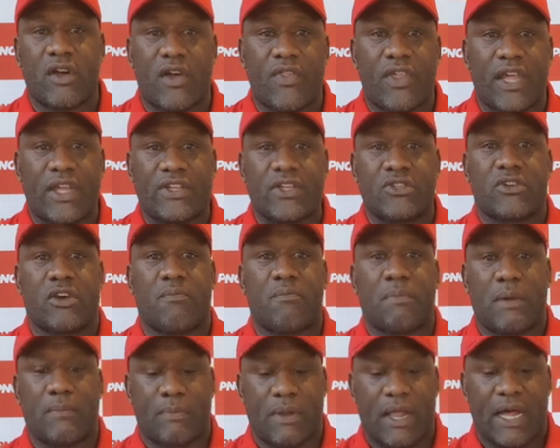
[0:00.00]
I think he just got
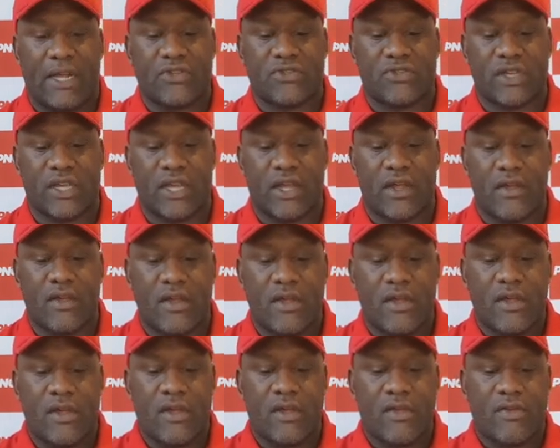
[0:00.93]
pipped last year.
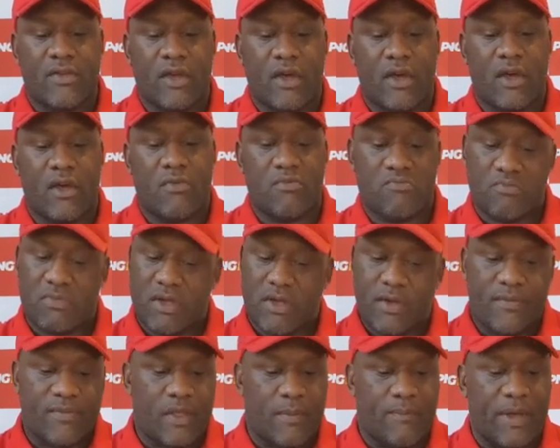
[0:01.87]
So
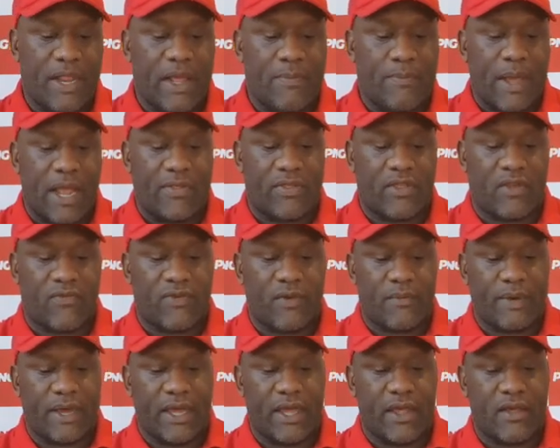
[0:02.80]
the Penny Panthers for
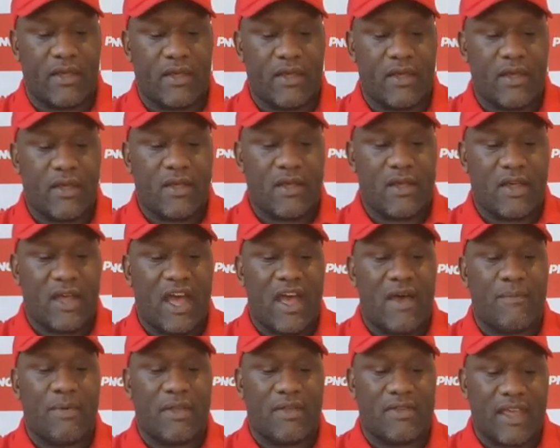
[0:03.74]
me.
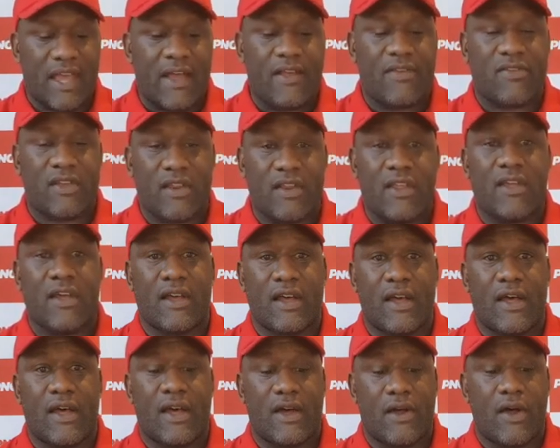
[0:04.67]
But South Sydney
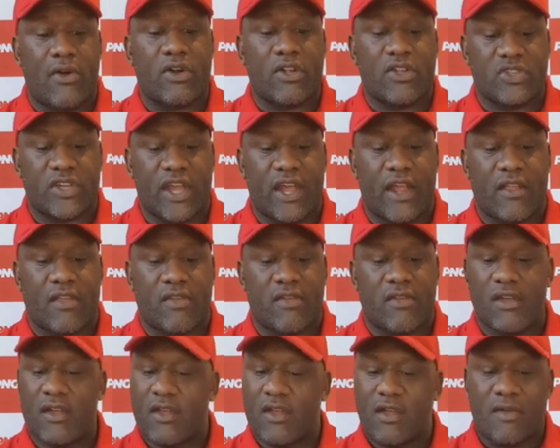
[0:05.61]
are a
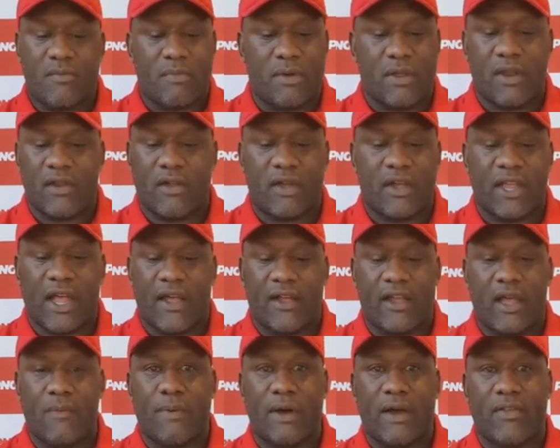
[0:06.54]
chance. But I can't
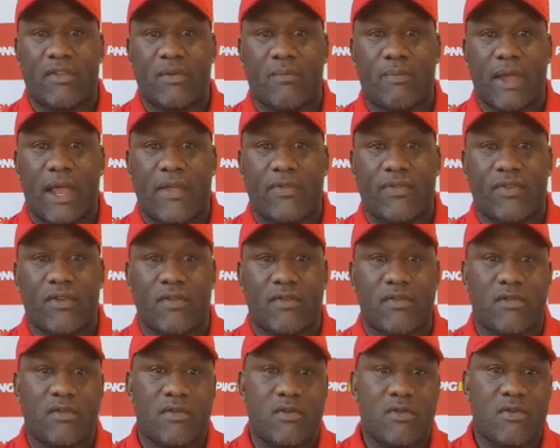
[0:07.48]
go past the
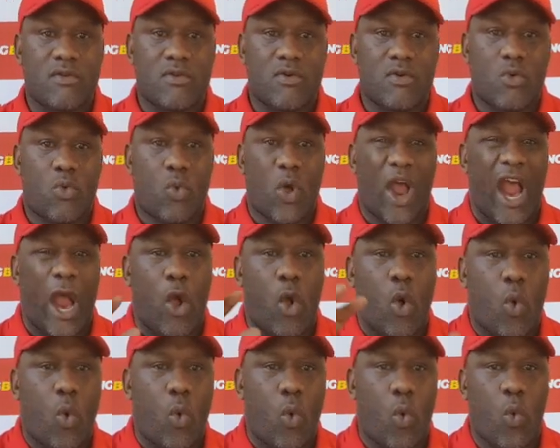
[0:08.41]
Panthers.
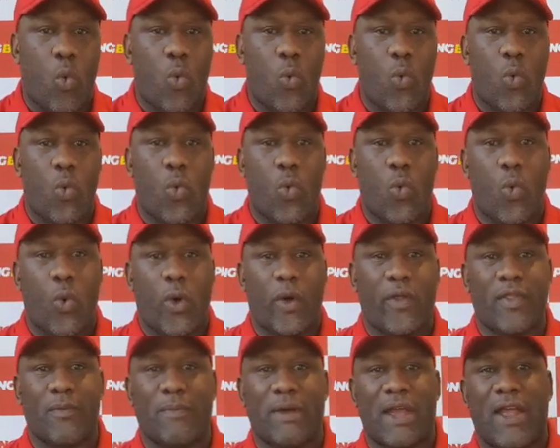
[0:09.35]
Wow.
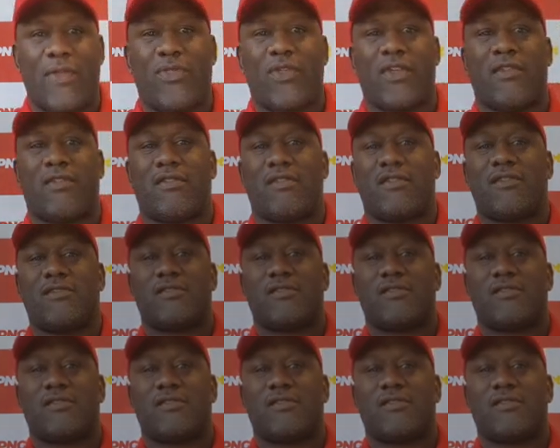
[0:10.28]
The Panthers.